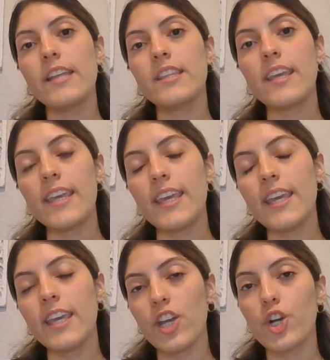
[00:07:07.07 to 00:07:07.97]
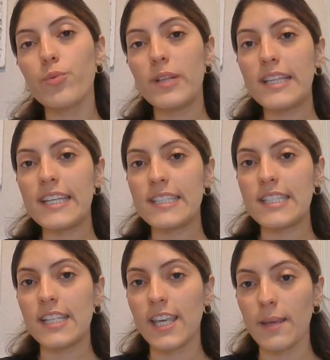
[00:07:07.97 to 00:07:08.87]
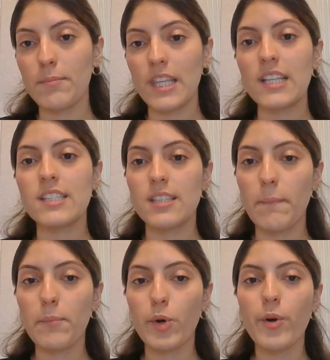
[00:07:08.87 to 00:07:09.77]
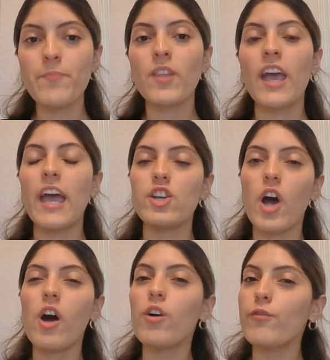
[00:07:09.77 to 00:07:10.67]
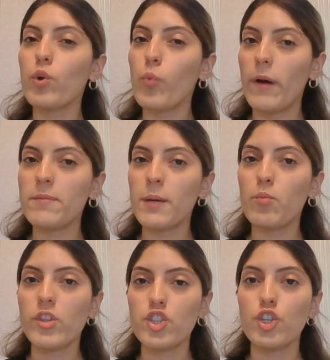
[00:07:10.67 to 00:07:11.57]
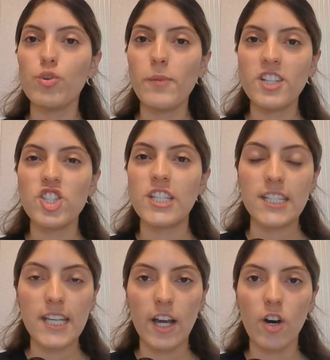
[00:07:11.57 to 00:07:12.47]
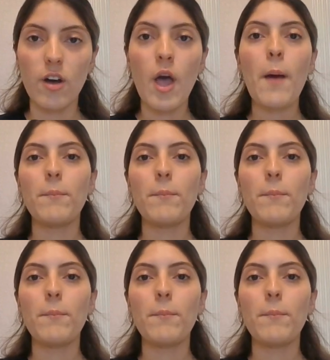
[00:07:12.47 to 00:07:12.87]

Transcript: The key here really is to keep things simple and not overwhelm them with too much detail,